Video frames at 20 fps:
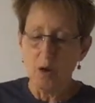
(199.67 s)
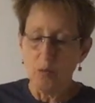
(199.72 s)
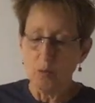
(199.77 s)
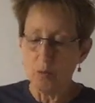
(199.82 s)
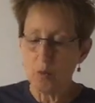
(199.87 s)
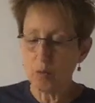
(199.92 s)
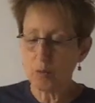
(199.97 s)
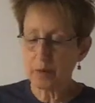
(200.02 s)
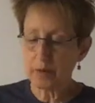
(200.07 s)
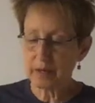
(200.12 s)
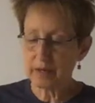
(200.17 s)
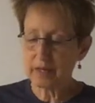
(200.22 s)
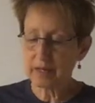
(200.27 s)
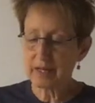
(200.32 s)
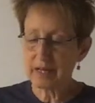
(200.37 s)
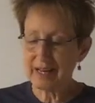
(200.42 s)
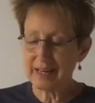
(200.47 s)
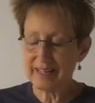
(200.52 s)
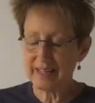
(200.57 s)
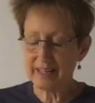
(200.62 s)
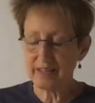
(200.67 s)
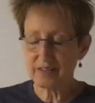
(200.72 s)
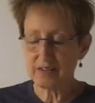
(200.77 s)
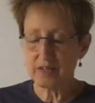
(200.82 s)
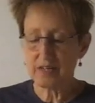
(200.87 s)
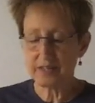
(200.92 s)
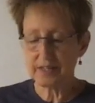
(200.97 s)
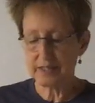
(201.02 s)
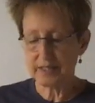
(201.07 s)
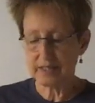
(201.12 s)
What we're going to kind of hit
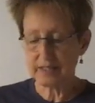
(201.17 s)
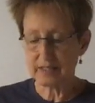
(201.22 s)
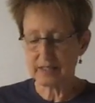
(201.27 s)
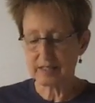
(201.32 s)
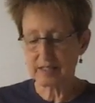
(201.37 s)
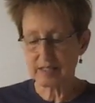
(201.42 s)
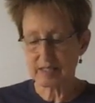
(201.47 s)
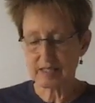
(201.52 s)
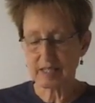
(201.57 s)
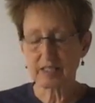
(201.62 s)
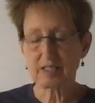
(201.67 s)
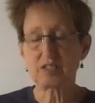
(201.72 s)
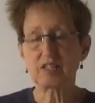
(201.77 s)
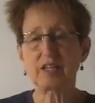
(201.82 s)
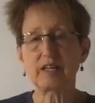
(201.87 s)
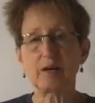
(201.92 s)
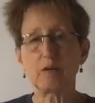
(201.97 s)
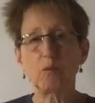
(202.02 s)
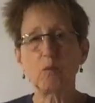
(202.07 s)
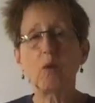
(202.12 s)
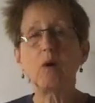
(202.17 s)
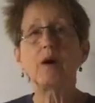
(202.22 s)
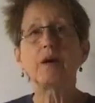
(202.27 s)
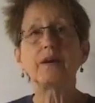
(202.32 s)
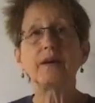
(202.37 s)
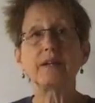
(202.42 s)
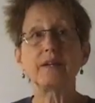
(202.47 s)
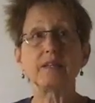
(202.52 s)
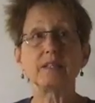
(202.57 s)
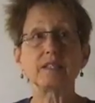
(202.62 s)
on in section
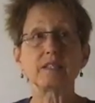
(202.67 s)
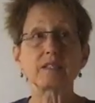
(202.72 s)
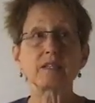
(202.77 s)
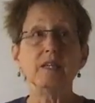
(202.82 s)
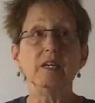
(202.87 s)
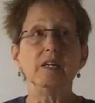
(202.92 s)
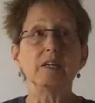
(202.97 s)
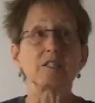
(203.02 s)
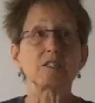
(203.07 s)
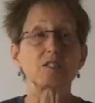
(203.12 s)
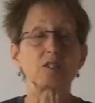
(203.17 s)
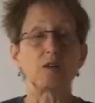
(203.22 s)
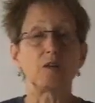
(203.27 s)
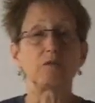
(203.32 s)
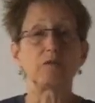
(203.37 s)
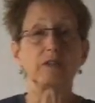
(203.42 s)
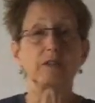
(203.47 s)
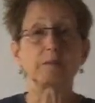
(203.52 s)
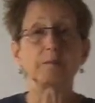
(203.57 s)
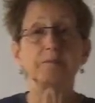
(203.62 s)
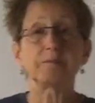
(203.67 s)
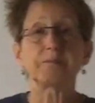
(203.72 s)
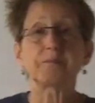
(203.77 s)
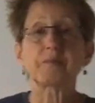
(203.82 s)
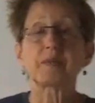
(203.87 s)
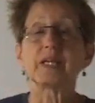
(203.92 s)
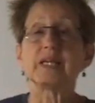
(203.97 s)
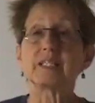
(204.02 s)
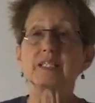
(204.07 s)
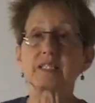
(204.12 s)
8.1 is solving
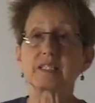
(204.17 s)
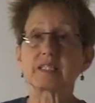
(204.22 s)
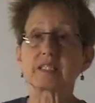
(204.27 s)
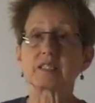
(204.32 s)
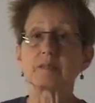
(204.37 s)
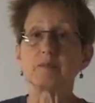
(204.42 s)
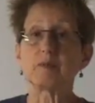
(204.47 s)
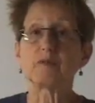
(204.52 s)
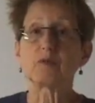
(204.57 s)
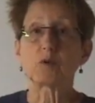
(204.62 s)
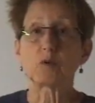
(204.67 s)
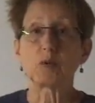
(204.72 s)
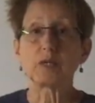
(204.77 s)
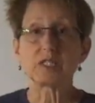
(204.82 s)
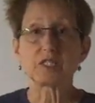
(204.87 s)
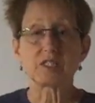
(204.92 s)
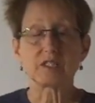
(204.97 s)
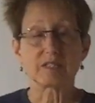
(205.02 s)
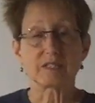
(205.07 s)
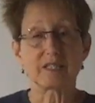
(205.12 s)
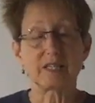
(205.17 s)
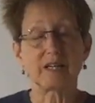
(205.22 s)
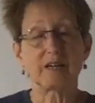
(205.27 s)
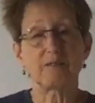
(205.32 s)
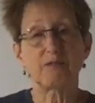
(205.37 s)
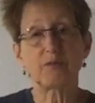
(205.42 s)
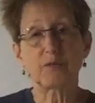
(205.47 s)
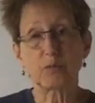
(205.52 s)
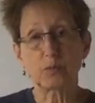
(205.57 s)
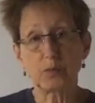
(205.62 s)
a system of equations that
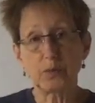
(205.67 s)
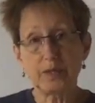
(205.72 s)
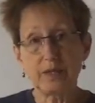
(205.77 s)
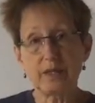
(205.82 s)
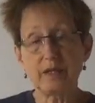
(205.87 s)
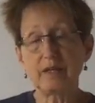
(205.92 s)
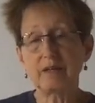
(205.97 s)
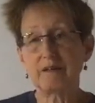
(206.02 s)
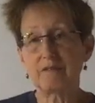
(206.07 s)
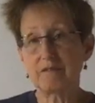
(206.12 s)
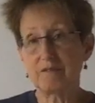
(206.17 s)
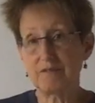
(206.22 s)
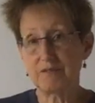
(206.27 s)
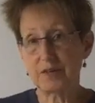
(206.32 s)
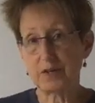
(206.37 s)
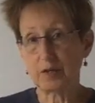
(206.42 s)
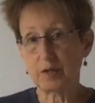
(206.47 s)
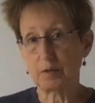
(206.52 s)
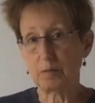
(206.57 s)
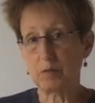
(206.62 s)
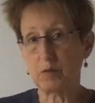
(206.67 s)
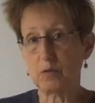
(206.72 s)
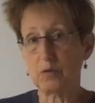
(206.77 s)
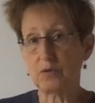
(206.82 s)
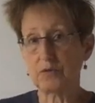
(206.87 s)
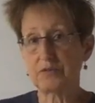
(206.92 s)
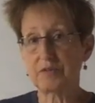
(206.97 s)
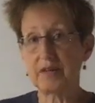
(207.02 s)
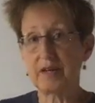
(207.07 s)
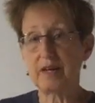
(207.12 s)
have 3
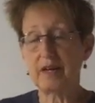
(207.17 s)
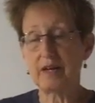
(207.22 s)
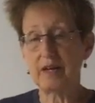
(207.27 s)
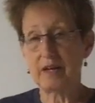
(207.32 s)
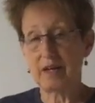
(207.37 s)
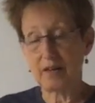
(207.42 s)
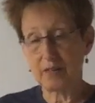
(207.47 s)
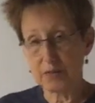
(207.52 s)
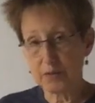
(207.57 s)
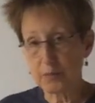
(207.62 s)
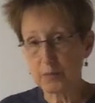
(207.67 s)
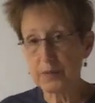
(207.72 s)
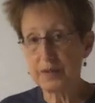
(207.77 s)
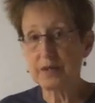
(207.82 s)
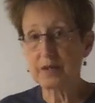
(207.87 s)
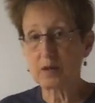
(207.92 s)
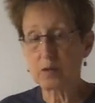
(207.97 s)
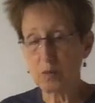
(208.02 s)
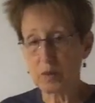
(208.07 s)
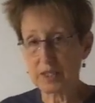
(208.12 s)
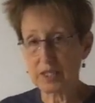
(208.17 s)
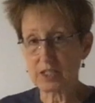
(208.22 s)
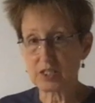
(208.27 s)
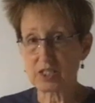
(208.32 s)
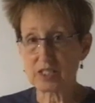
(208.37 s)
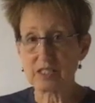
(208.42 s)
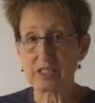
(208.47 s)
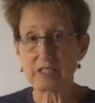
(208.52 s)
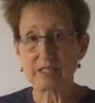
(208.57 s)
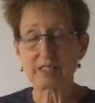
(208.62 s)
variables and 3
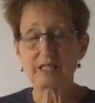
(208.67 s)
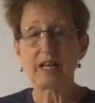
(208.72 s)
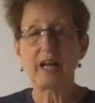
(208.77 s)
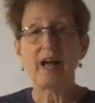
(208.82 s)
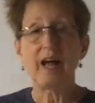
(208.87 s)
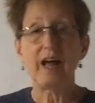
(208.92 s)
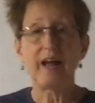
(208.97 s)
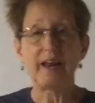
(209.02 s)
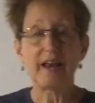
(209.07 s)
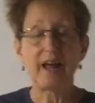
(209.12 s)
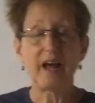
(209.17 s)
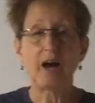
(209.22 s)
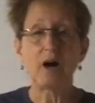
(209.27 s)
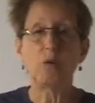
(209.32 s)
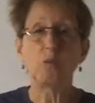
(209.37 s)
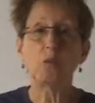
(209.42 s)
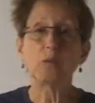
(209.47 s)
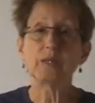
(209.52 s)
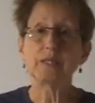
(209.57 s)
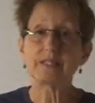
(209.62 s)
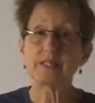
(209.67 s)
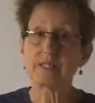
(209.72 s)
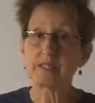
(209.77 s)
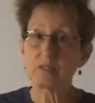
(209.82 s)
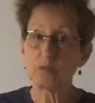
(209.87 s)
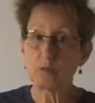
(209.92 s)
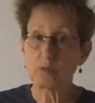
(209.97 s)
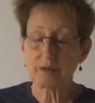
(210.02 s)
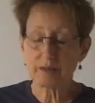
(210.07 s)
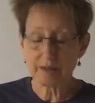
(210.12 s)
equations, and how we
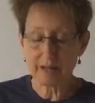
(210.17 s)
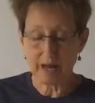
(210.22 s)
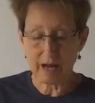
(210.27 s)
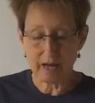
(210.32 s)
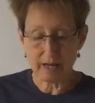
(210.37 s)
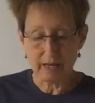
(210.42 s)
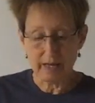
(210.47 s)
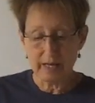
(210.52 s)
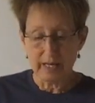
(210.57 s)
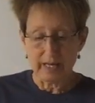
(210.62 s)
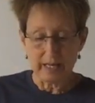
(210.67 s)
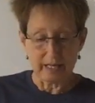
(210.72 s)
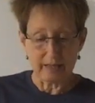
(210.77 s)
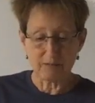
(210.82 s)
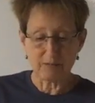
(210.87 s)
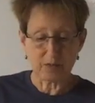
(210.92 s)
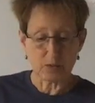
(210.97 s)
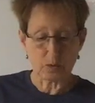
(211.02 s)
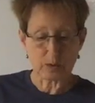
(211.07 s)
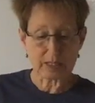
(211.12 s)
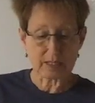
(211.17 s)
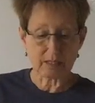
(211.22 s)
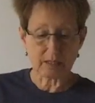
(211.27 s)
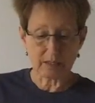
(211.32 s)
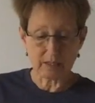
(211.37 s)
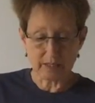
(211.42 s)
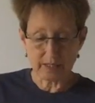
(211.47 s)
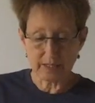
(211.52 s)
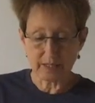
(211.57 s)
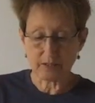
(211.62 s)
deal with that, even though it's
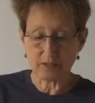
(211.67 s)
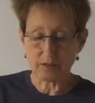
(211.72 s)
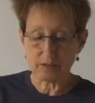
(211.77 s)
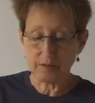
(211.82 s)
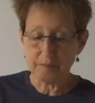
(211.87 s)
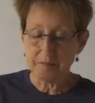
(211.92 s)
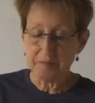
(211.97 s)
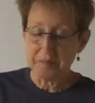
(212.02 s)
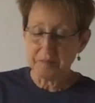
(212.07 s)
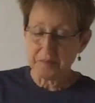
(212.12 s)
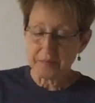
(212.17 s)
linear.